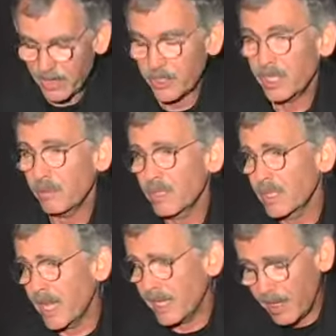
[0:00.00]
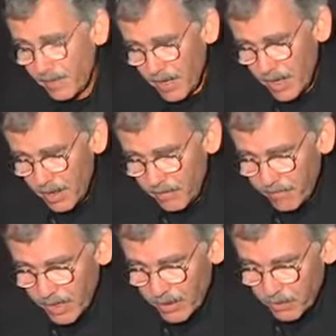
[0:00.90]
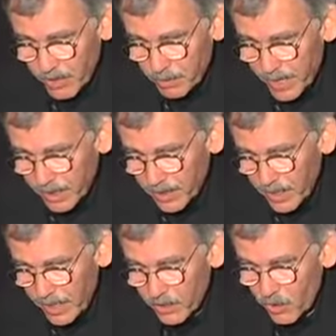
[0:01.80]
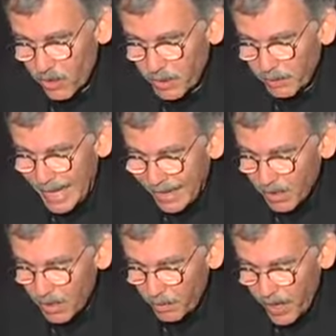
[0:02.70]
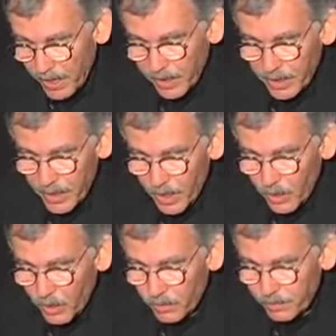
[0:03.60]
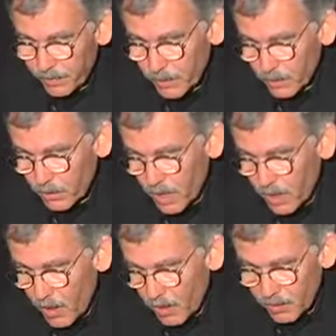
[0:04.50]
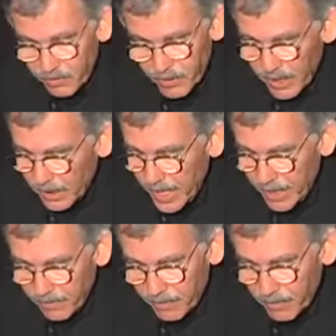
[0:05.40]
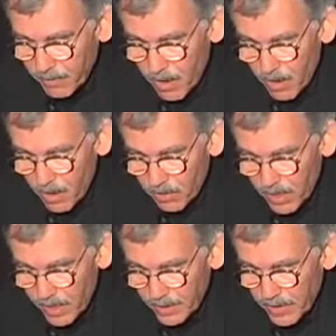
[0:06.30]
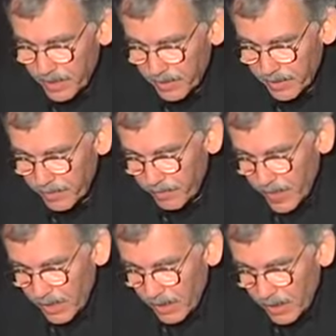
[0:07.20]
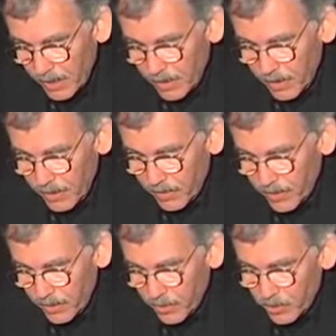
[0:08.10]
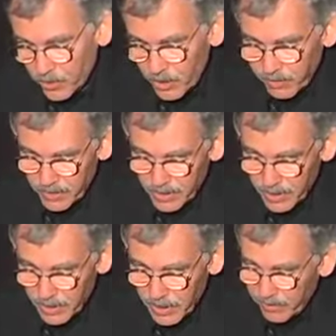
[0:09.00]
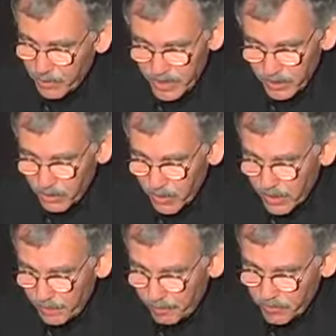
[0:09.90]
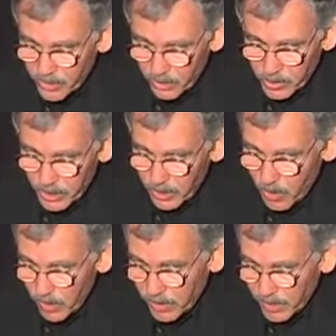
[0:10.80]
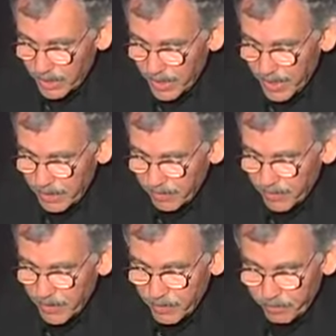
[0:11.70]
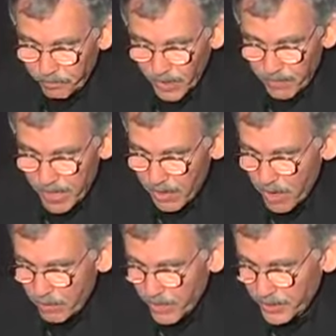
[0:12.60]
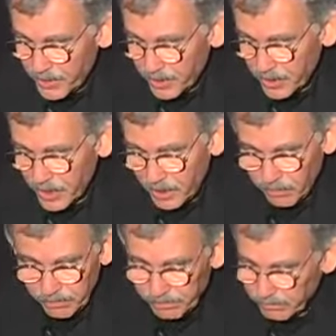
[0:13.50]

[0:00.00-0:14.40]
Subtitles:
out she was a very respected ex-Army Black Hawk pilot who flew all over LA for all kind, like the news services, and everybody knew her. And so she called the head of fire operations, and